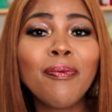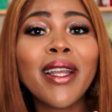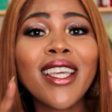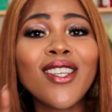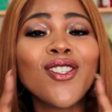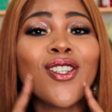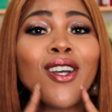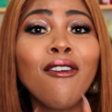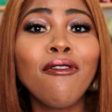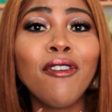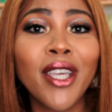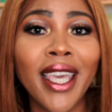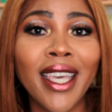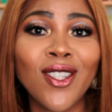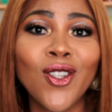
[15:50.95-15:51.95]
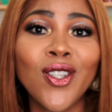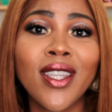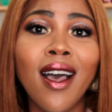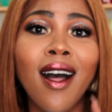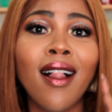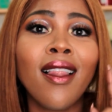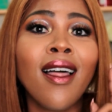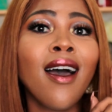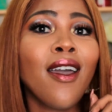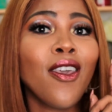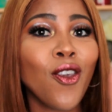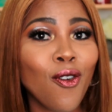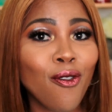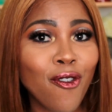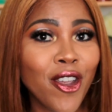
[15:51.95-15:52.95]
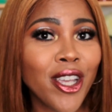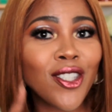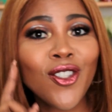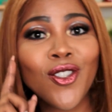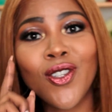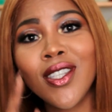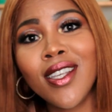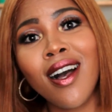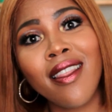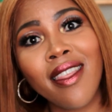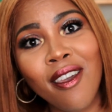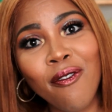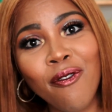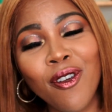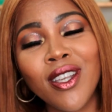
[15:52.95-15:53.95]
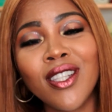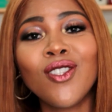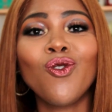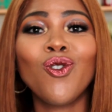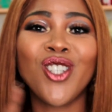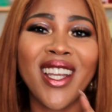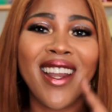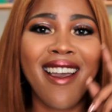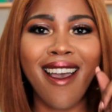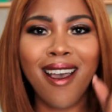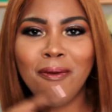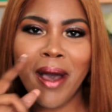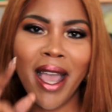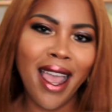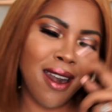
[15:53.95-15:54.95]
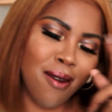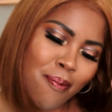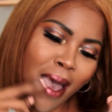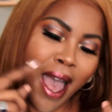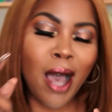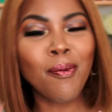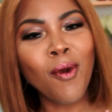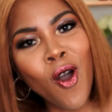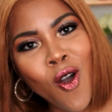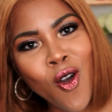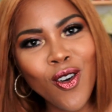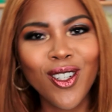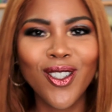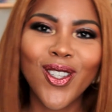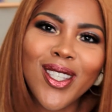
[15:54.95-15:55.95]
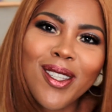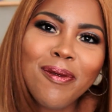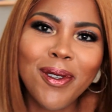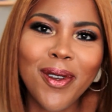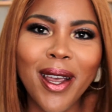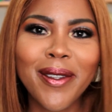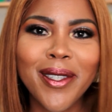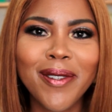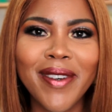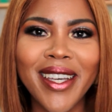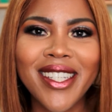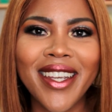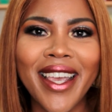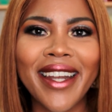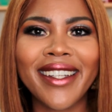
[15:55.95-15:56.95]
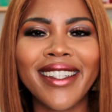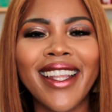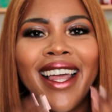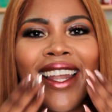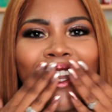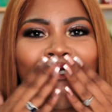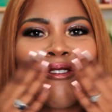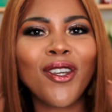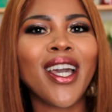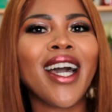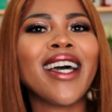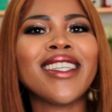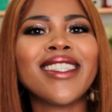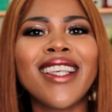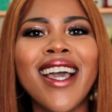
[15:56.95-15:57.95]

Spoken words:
Please don't forget to tell your friends, to tell their friends, to subscribe to my channel. I love you guys.